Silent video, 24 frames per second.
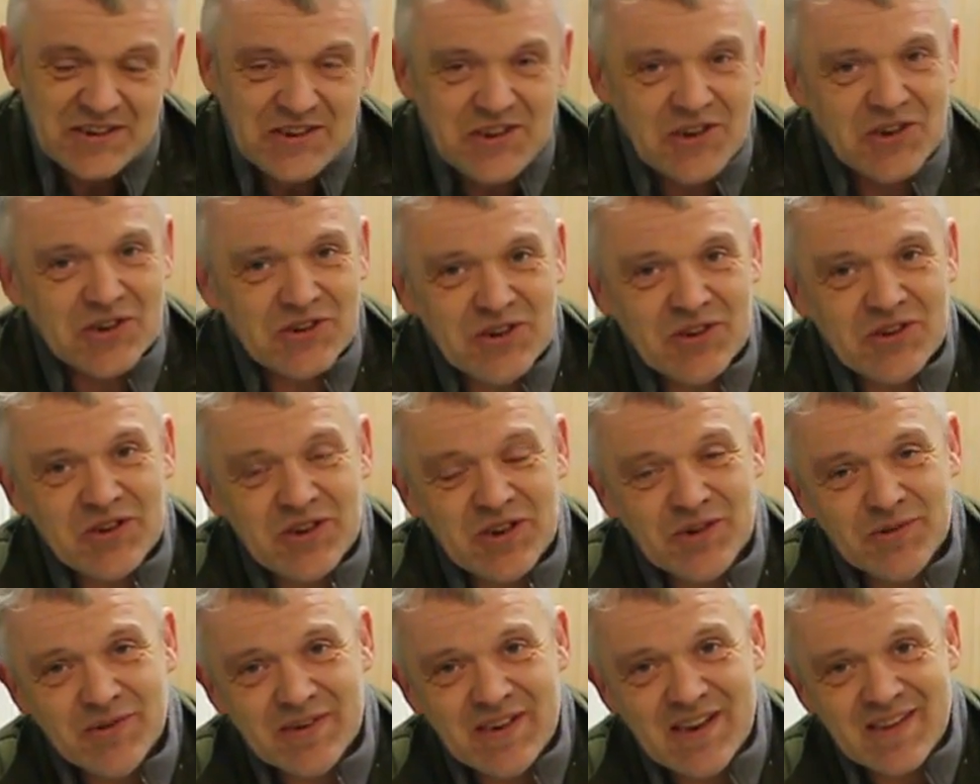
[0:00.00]
thing you're going to
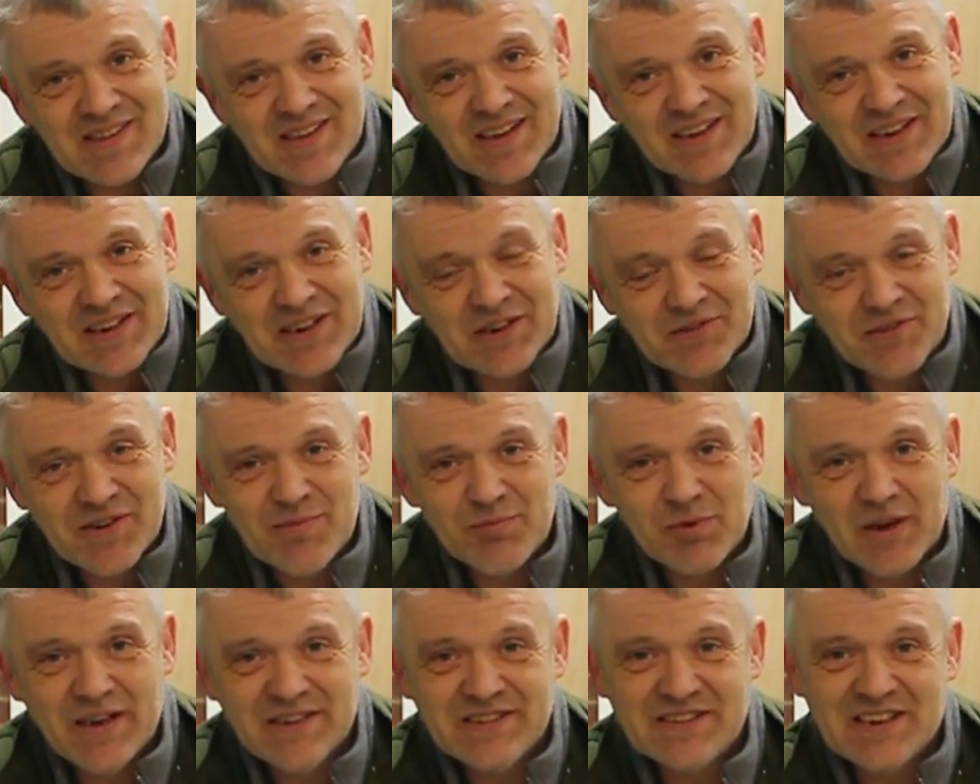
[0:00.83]
do when you're thinking of
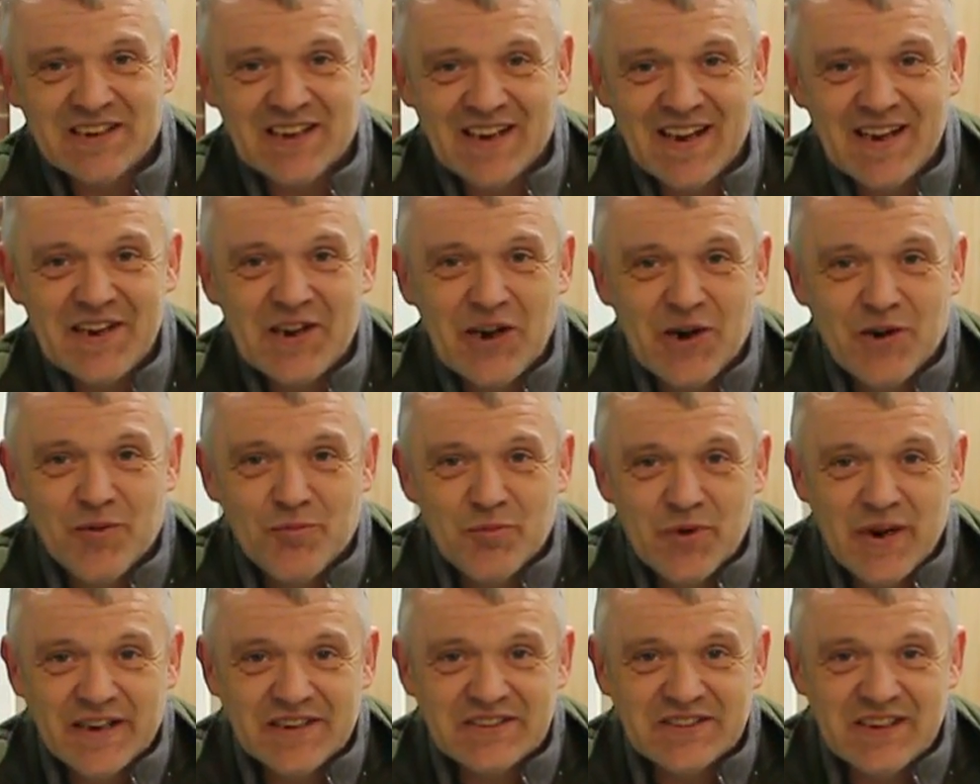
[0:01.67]
replacing Lego
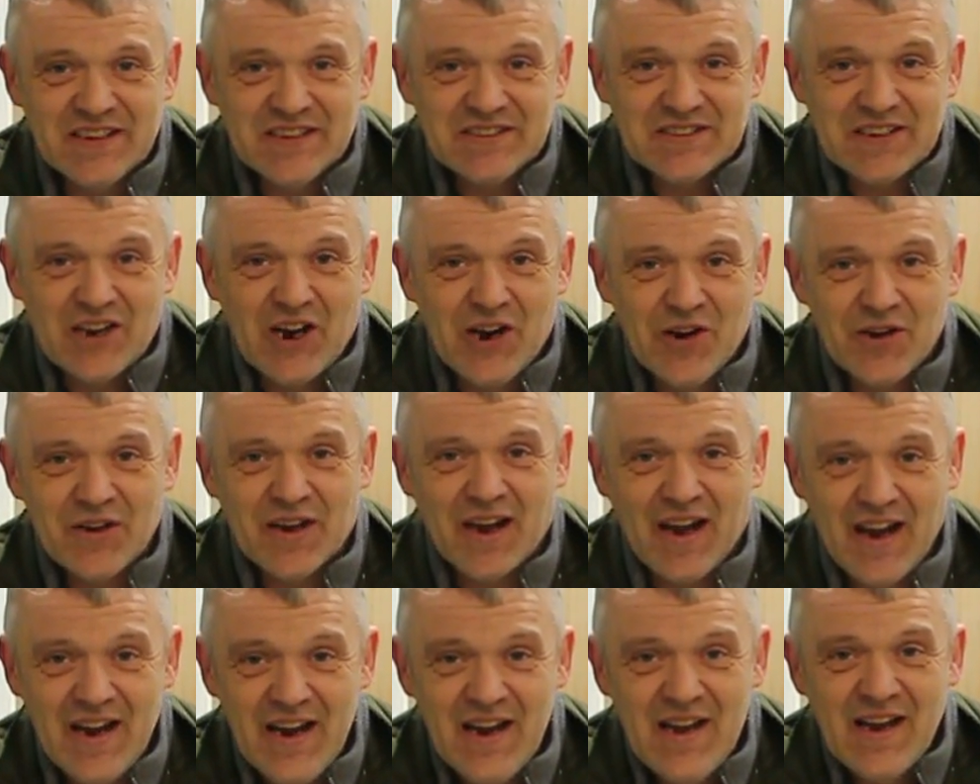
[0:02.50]
bricks is,
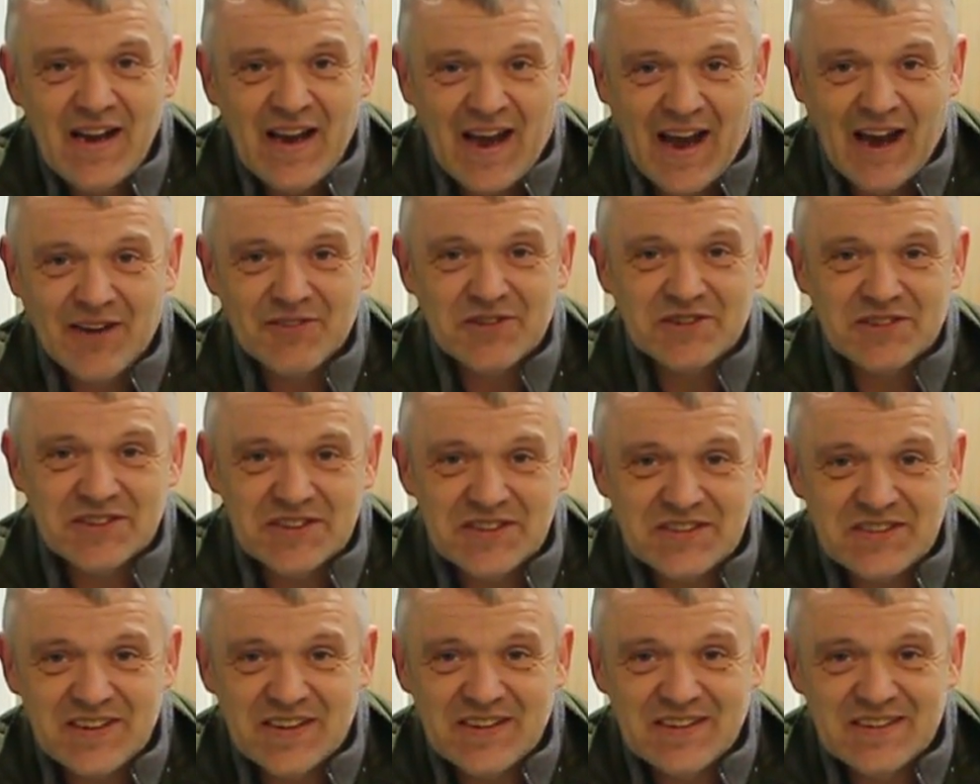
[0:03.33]
okay, how does
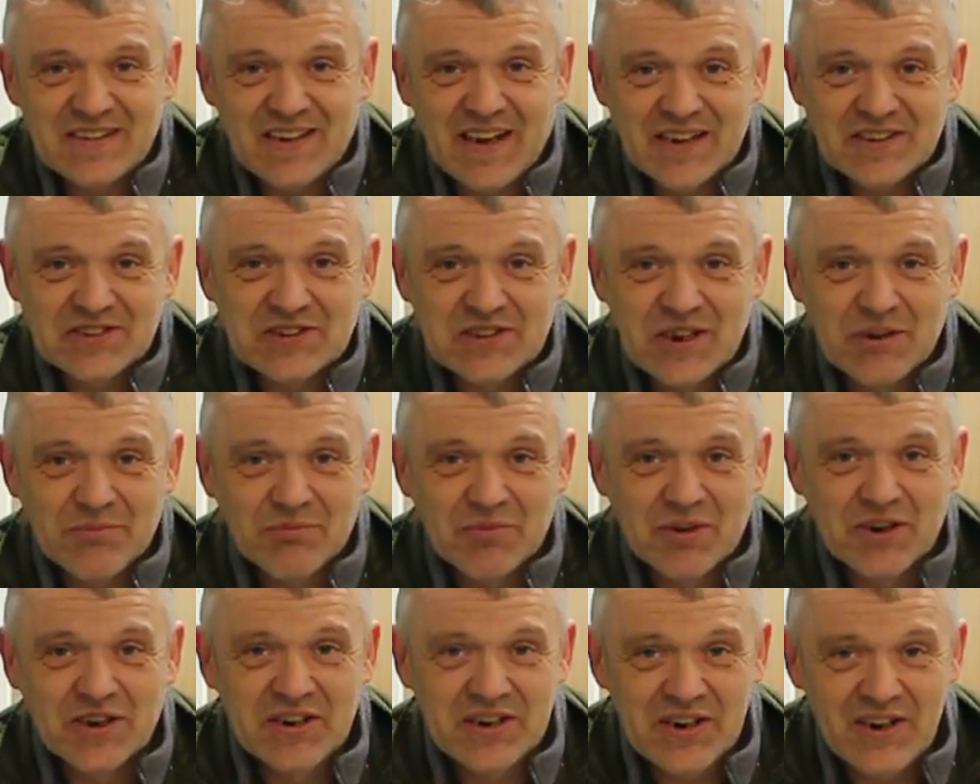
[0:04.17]
this thing take
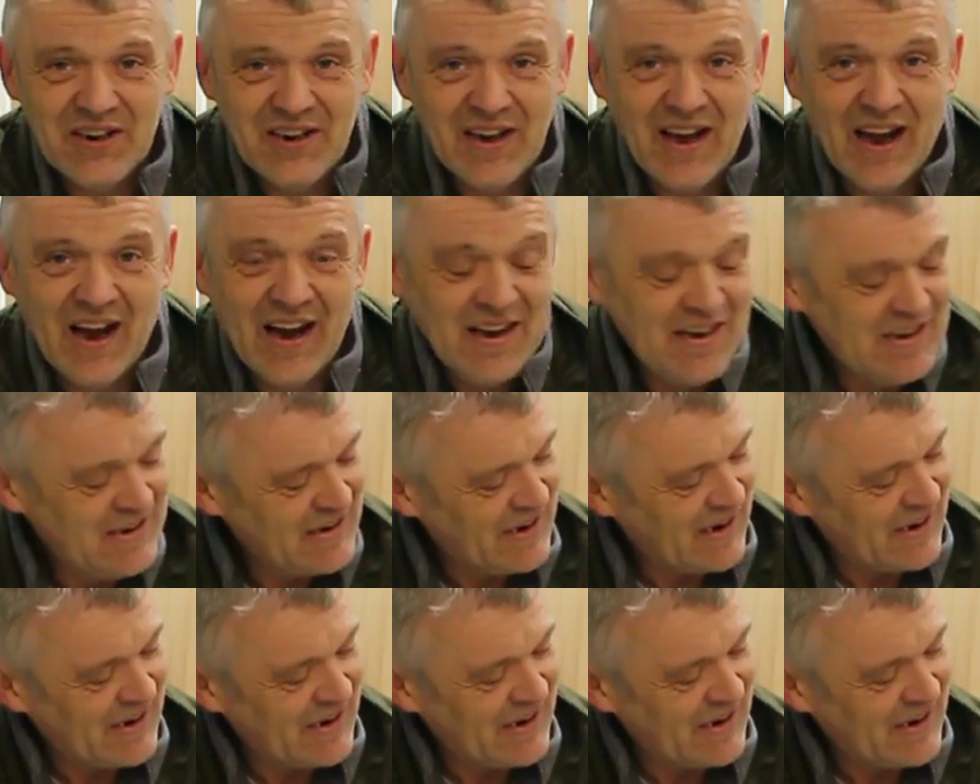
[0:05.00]
some colour?